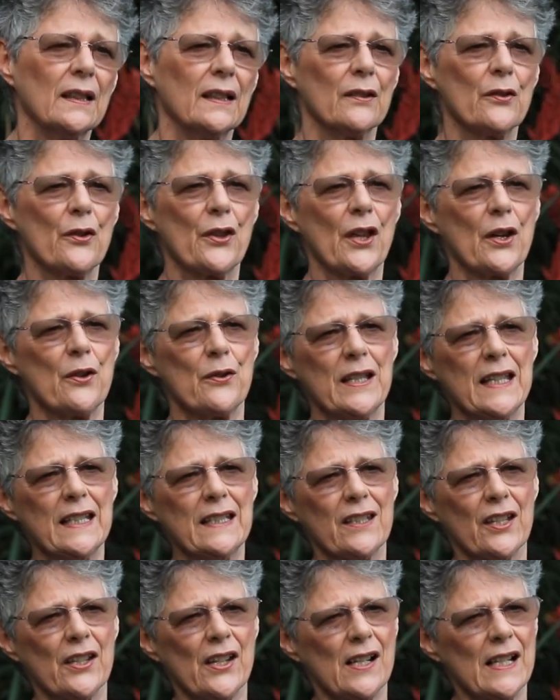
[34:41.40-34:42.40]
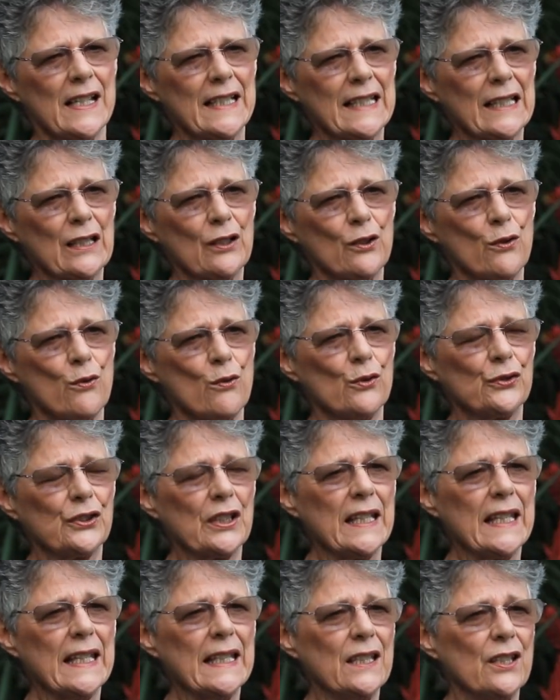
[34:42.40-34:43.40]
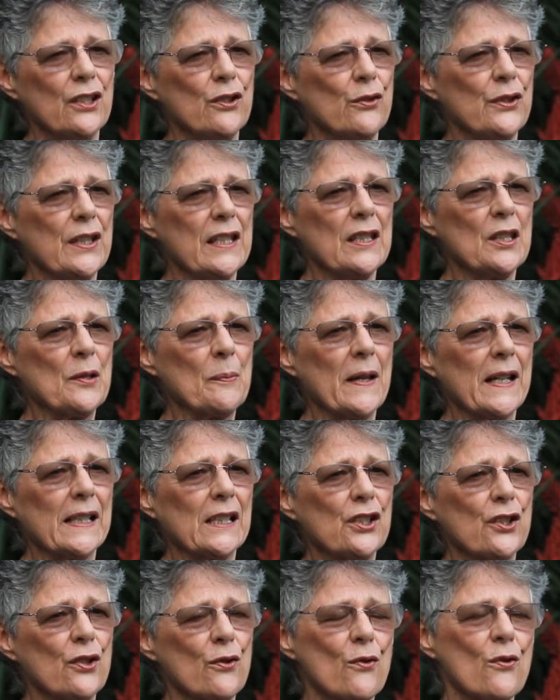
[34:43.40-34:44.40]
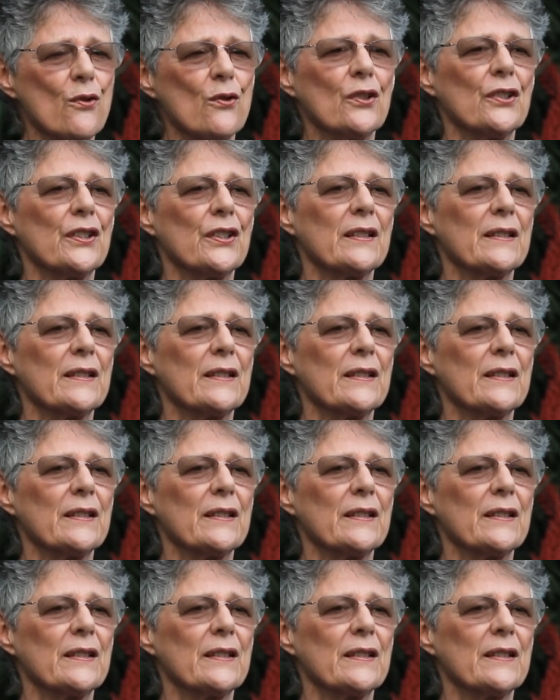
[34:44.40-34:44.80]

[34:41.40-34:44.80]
Although he denied in court that he knew these men at all,